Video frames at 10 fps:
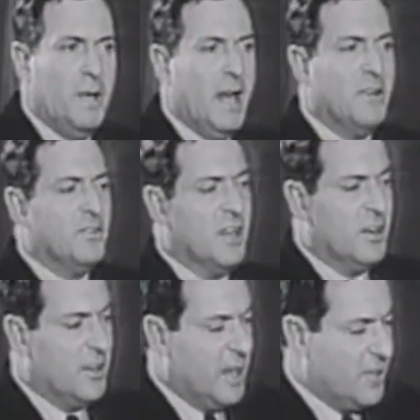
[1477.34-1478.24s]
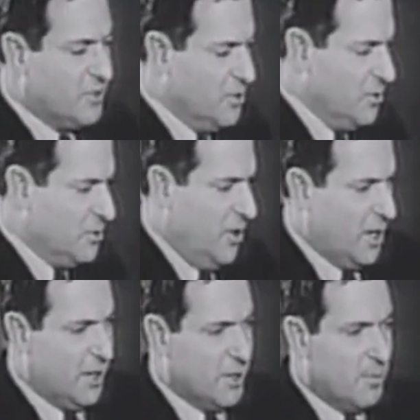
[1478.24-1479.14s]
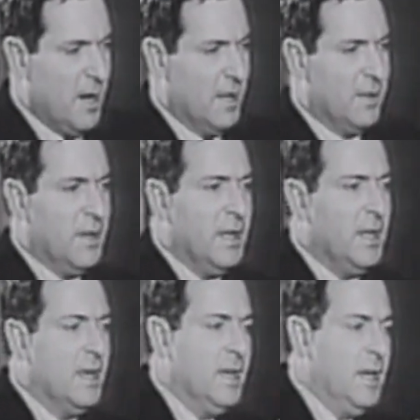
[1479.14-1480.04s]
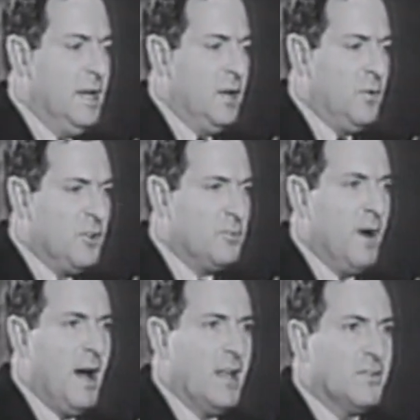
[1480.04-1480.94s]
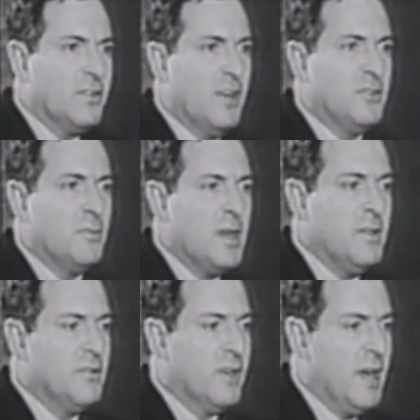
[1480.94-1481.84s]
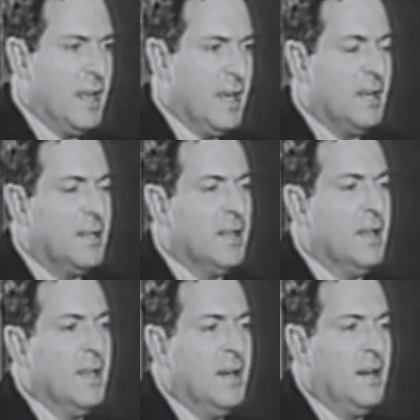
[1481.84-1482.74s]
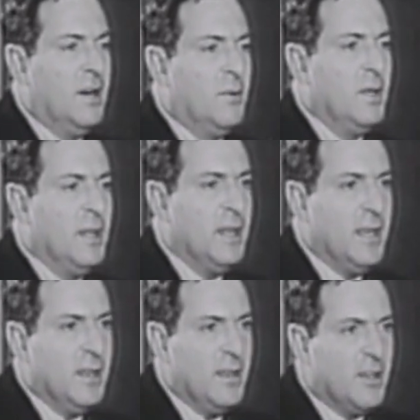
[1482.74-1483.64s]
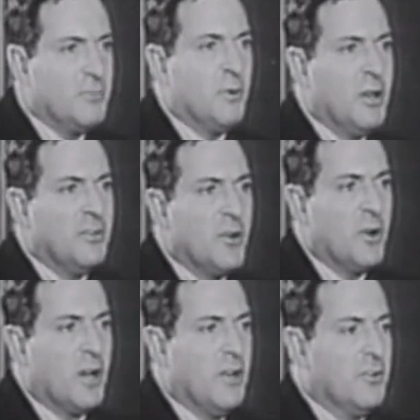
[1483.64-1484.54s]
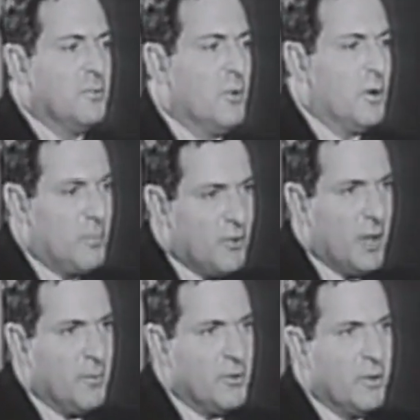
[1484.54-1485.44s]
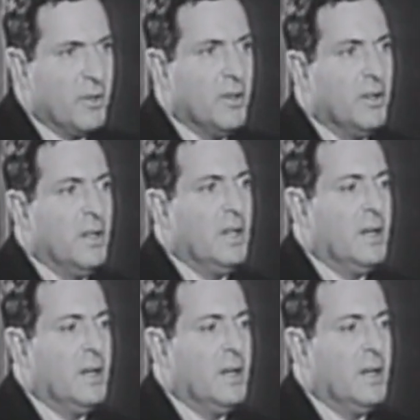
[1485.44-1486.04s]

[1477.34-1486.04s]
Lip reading: Well, Dr. Skinner, as you talk here about the response as a means of getting at really the experience of the organism or perceptual